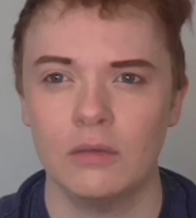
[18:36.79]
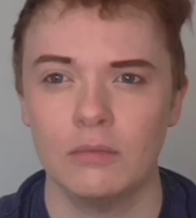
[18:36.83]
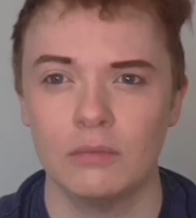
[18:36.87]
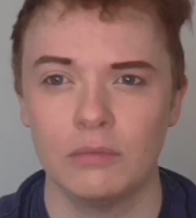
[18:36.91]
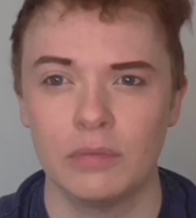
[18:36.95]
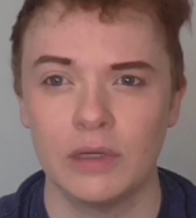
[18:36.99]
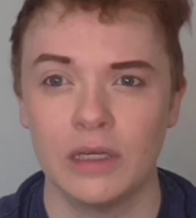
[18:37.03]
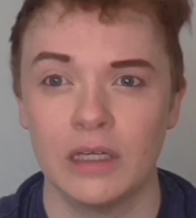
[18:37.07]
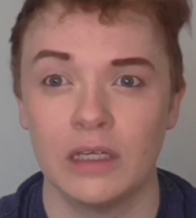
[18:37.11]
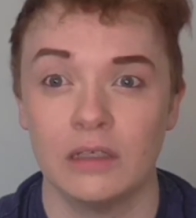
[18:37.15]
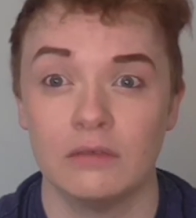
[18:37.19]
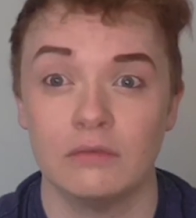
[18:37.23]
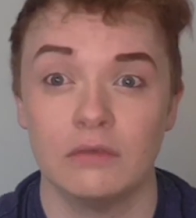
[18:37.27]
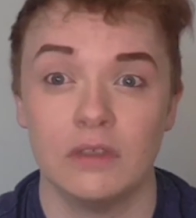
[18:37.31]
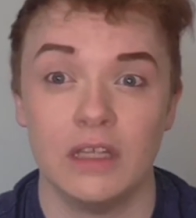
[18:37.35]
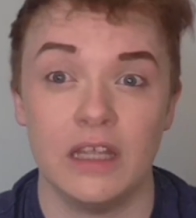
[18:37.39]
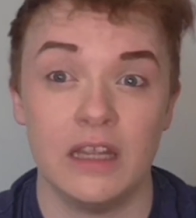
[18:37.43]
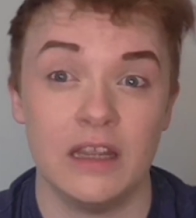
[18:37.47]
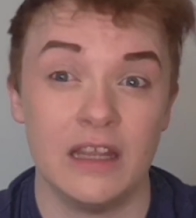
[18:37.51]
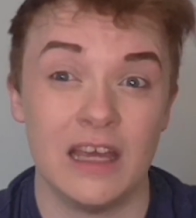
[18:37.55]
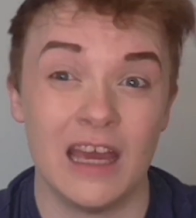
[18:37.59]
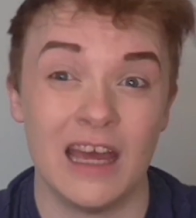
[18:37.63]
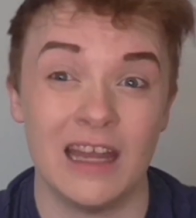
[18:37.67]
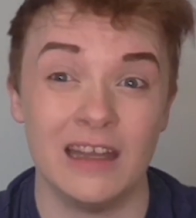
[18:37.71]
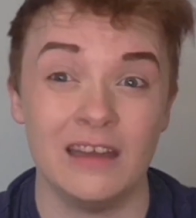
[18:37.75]
but in
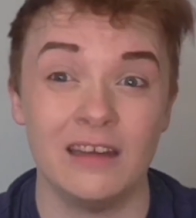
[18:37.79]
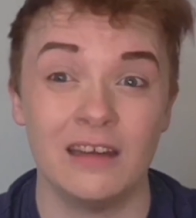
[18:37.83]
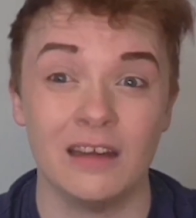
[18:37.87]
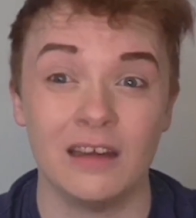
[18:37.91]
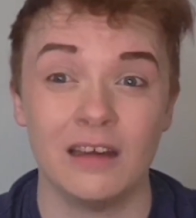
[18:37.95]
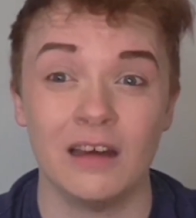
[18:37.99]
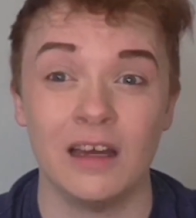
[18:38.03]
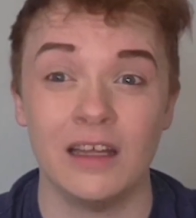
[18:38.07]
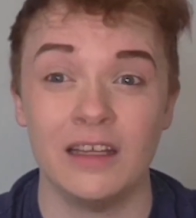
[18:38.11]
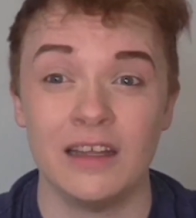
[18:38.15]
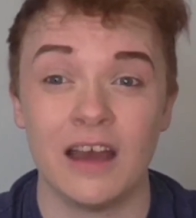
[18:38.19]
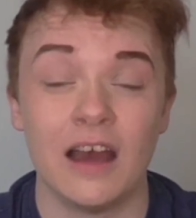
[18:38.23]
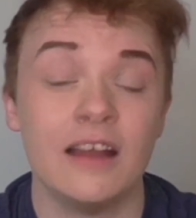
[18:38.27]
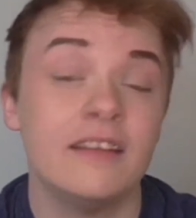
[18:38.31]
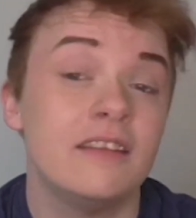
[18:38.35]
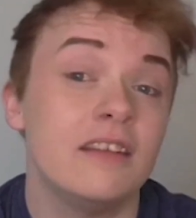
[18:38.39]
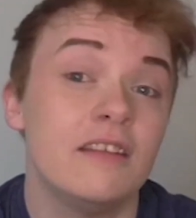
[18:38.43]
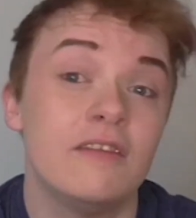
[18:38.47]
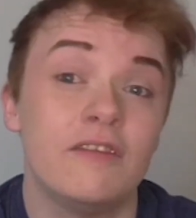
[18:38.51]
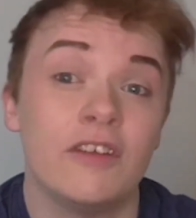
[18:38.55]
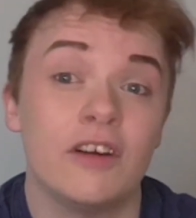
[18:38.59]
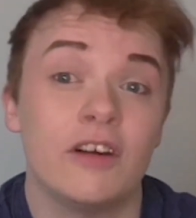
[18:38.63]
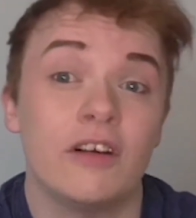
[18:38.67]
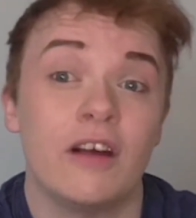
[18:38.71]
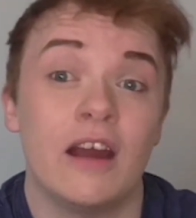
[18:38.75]
the end I did
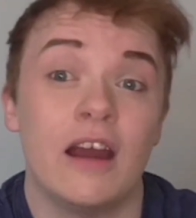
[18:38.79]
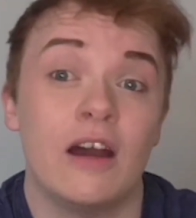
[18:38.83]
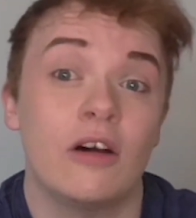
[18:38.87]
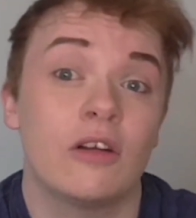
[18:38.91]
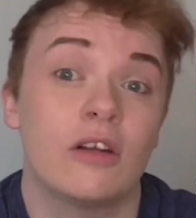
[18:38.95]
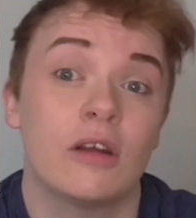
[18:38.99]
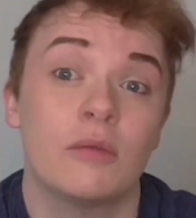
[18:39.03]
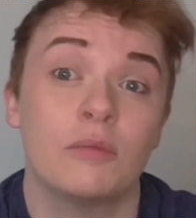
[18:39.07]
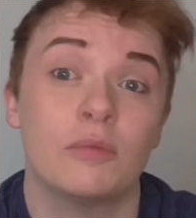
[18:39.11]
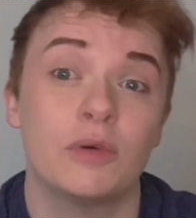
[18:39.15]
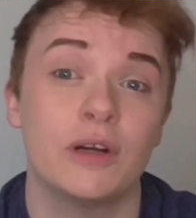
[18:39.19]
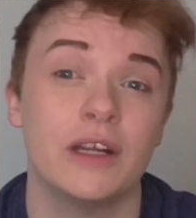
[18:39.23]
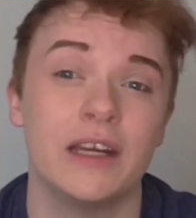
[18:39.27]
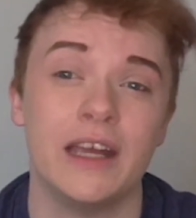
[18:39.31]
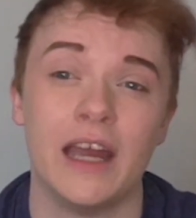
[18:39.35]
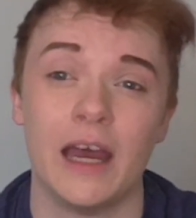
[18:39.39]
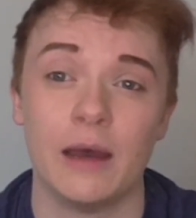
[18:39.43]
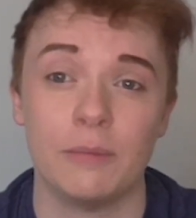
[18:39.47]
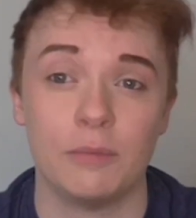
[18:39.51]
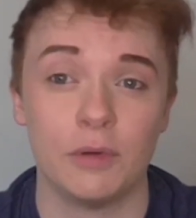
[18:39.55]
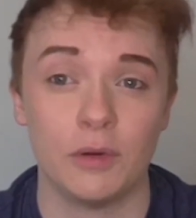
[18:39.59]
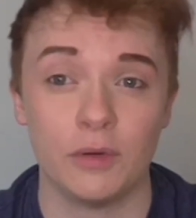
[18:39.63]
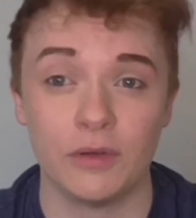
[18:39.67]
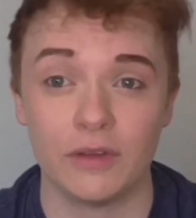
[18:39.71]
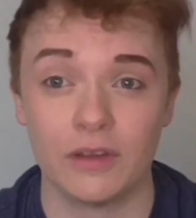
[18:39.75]
figure it out and I'm pretty
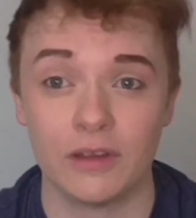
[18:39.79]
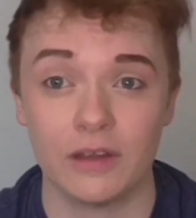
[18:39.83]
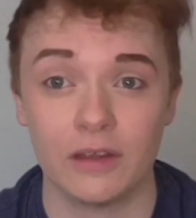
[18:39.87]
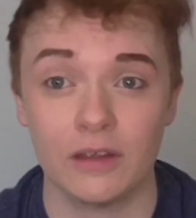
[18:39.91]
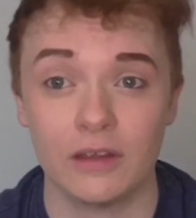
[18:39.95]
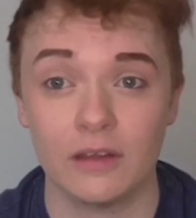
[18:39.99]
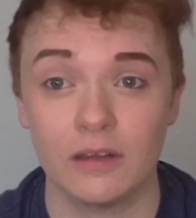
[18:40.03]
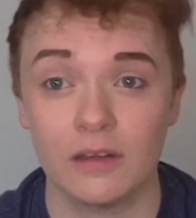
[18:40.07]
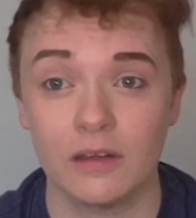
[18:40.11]
happy with it.